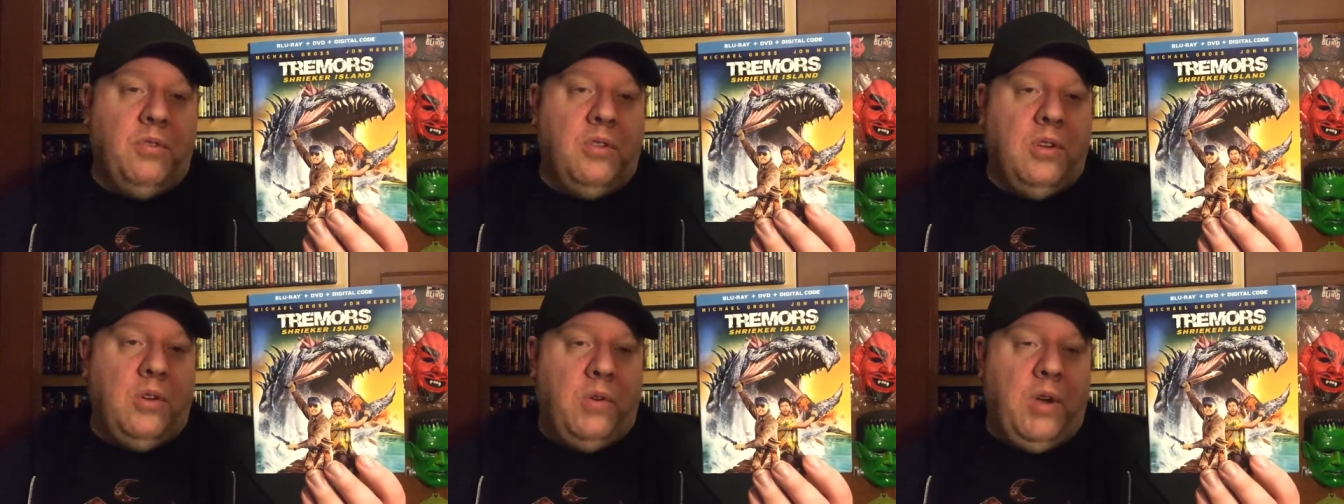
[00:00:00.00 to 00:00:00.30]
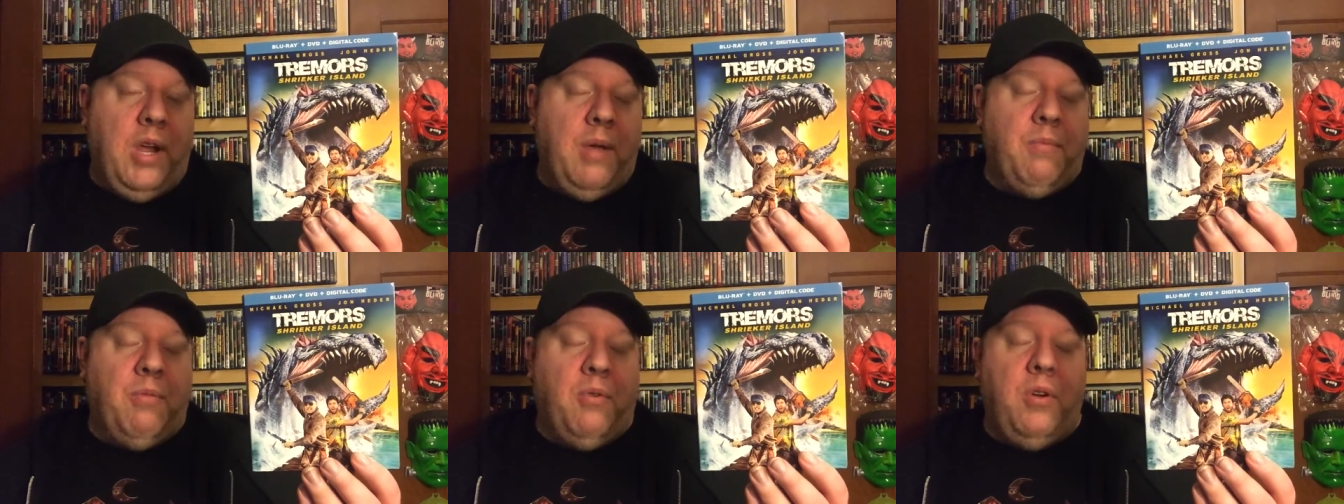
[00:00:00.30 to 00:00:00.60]
the
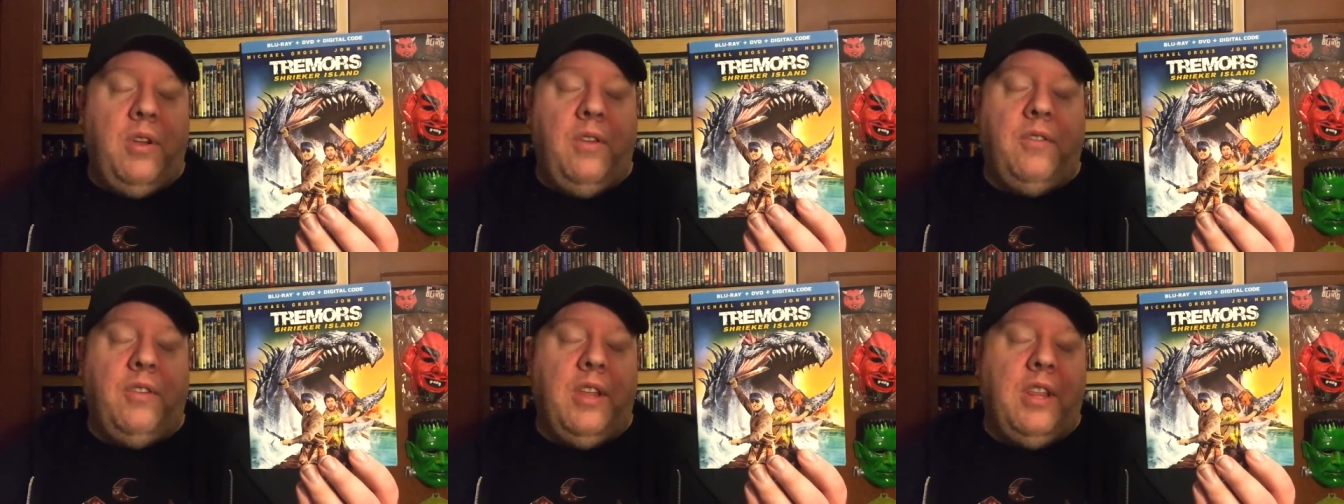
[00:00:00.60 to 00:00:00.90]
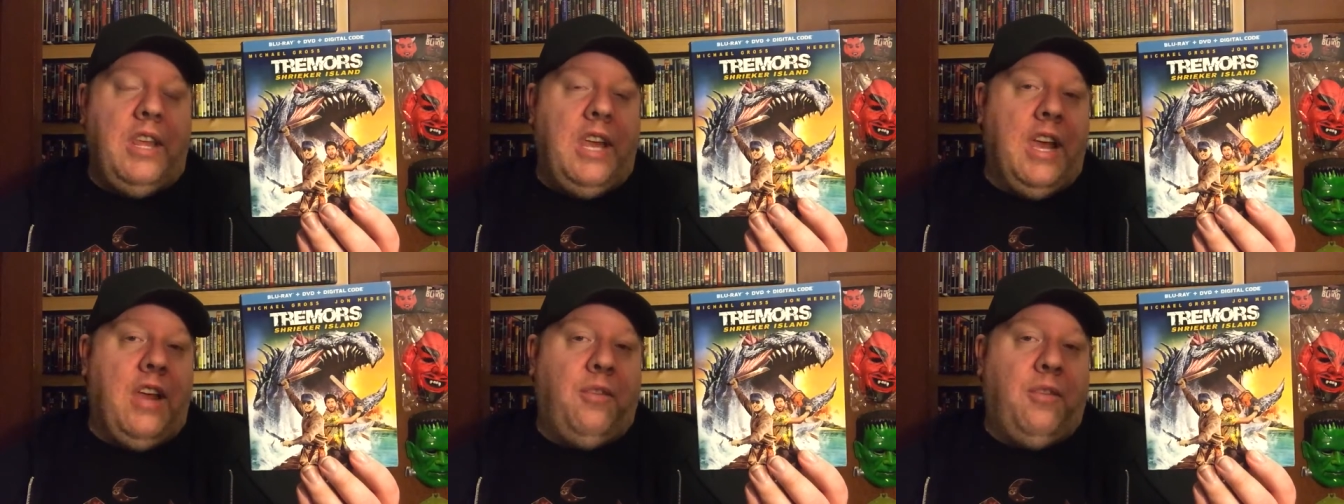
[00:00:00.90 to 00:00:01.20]
Graboids
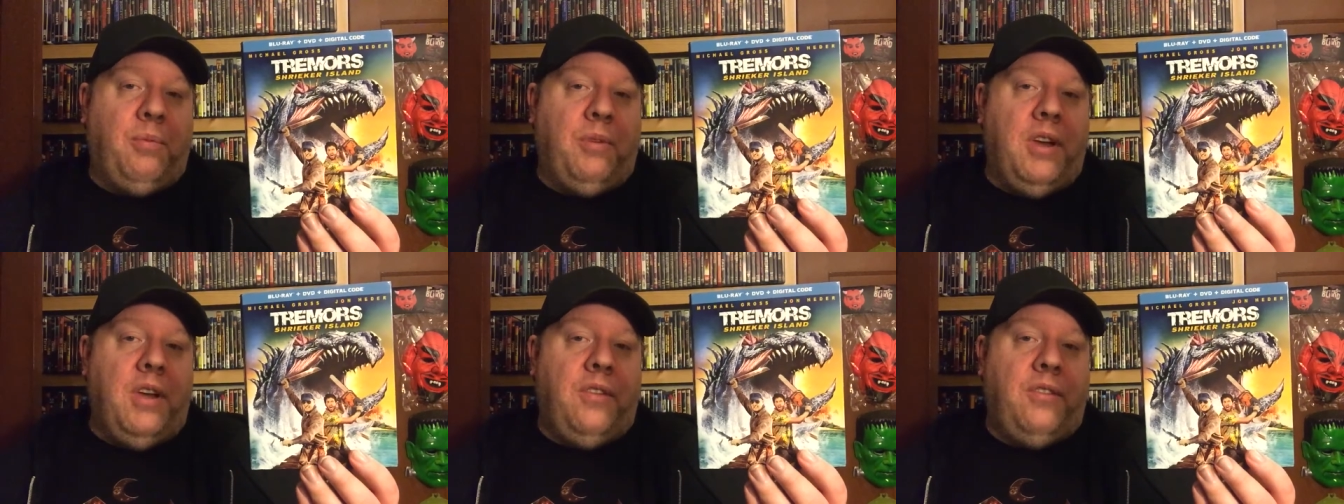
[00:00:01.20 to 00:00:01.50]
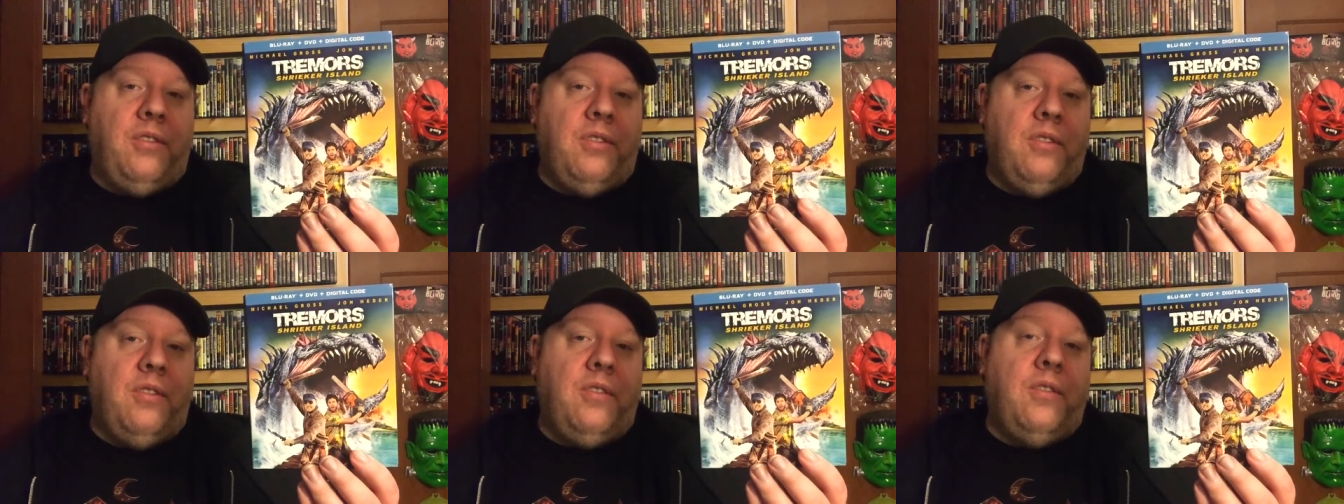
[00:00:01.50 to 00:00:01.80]
and the Ass
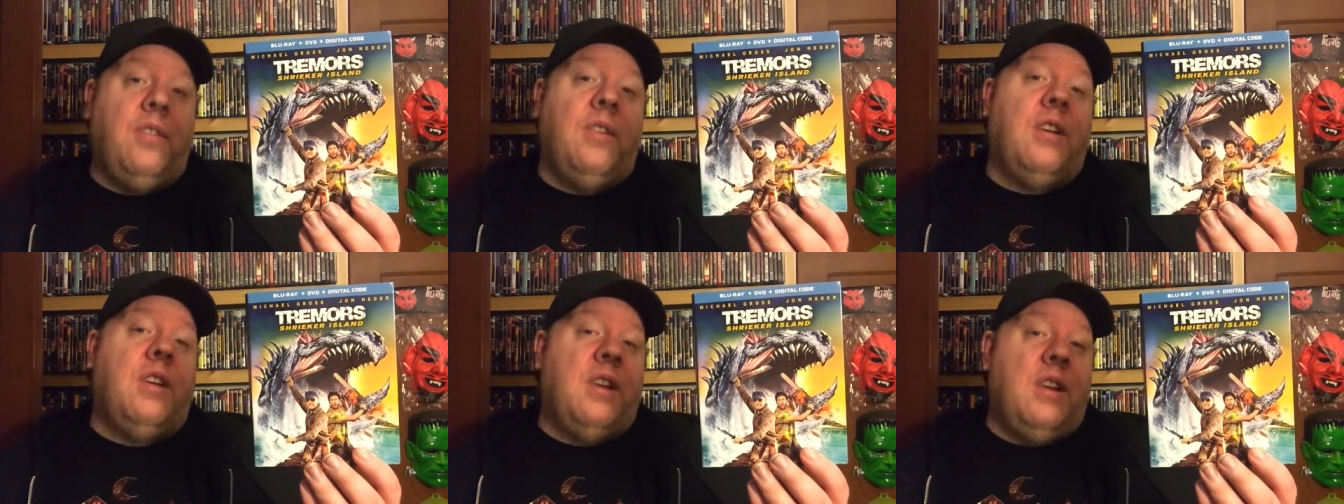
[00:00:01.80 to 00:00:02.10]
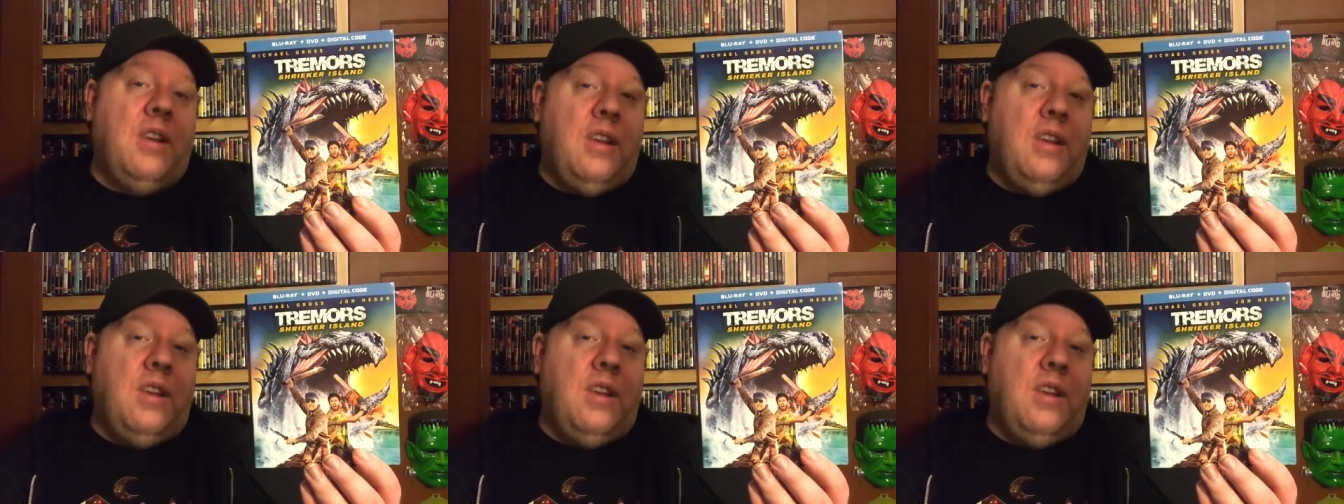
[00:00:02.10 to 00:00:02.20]
Blasters.